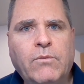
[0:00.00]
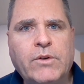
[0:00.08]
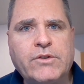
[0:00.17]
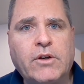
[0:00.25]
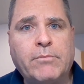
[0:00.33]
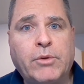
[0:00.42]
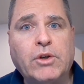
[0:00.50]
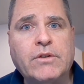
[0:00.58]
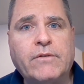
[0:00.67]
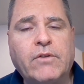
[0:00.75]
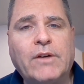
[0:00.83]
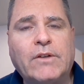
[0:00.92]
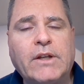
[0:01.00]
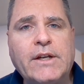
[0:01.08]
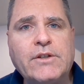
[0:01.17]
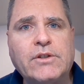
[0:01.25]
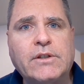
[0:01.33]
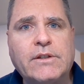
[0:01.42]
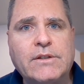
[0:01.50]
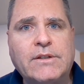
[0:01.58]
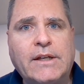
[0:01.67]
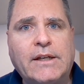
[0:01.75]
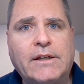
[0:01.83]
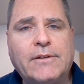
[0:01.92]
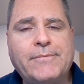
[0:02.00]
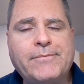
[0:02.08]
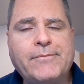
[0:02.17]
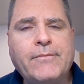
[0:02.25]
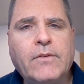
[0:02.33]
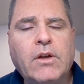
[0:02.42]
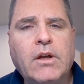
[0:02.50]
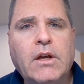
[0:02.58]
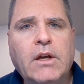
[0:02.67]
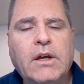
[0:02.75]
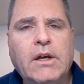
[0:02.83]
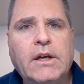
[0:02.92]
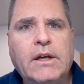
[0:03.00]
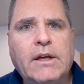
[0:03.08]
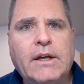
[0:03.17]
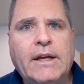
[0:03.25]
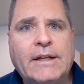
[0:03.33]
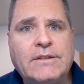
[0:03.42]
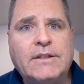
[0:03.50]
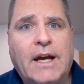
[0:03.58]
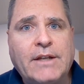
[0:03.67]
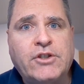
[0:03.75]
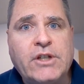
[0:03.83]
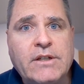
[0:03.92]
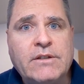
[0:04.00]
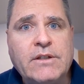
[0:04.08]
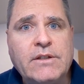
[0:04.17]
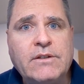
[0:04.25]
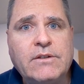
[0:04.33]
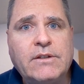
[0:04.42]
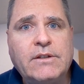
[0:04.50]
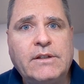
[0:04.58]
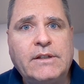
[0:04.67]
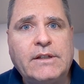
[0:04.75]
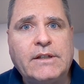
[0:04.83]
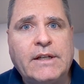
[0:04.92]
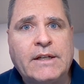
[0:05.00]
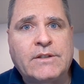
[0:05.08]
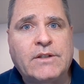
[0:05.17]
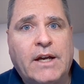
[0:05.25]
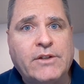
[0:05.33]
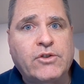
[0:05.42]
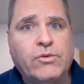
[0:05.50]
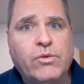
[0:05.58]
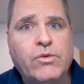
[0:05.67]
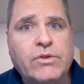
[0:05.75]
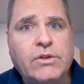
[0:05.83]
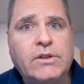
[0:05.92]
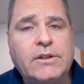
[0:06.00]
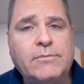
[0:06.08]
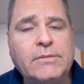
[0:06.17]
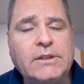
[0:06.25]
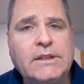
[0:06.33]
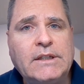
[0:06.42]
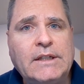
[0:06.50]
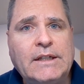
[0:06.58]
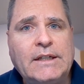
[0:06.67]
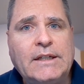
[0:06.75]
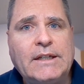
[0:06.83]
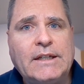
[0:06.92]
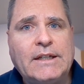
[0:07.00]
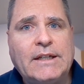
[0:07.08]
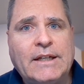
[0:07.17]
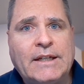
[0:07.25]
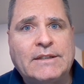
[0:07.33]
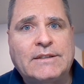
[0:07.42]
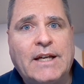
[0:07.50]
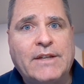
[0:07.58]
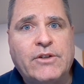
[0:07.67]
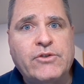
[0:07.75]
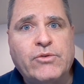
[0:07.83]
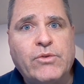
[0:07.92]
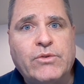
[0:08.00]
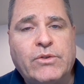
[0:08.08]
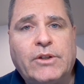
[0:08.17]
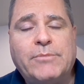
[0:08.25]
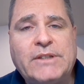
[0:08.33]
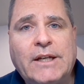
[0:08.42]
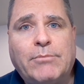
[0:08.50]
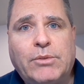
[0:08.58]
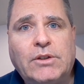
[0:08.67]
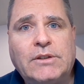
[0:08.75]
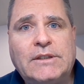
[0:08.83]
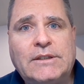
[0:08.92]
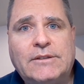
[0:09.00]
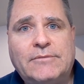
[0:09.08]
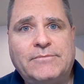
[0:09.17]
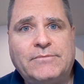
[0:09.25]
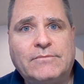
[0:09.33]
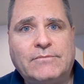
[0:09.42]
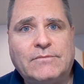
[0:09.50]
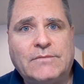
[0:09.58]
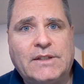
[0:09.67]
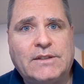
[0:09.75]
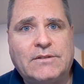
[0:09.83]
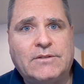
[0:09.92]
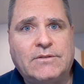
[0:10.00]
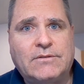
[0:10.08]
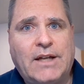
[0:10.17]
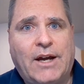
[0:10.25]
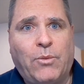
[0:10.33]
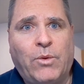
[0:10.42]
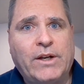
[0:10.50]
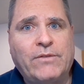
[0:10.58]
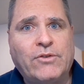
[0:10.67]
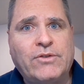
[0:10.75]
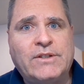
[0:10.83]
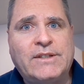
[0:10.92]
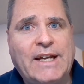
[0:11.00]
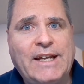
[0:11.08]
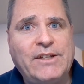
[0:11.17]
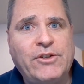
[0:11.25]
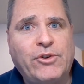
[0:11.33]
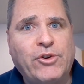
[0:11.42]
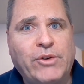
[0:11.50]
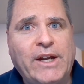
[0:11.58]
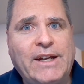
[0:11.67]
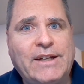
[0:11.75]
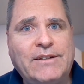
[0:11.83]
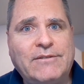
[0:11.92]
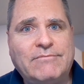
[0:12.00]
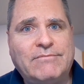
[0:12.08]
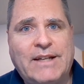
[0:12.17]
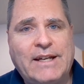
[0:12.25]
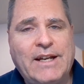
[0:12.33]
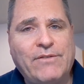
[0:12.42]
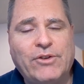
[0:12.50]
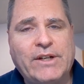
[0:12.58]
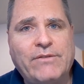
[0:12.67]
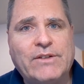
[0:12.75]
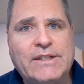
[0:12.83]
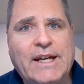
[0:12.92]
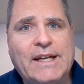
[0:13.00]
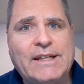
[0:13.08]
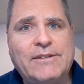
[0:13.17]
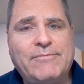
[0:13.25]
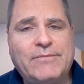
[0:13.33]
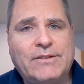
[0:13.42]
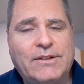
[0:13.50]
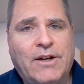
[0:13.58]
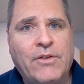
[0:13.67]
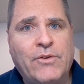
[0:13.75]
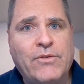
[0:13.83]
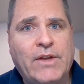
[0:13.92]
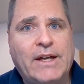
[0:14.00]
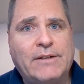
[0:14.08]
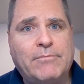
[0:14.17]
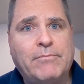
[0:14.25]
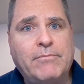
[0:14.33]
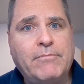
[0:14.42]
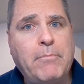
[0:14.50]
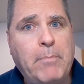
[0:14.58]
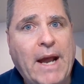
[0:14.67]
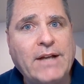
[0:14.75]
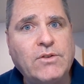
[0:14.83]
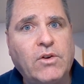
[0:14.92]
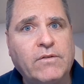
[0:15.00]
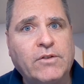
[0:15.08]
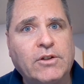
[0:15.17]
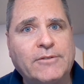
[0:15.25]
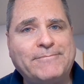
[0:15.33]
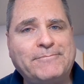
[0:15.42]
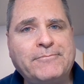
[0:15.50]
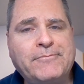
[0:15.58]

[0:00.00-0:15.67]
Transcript: which are books of Revelation instead, it's not Jesus, it's not Jerusalem, it's not the Jerusalem temple, it's not whatever date you create, and they never give a date other than Passover,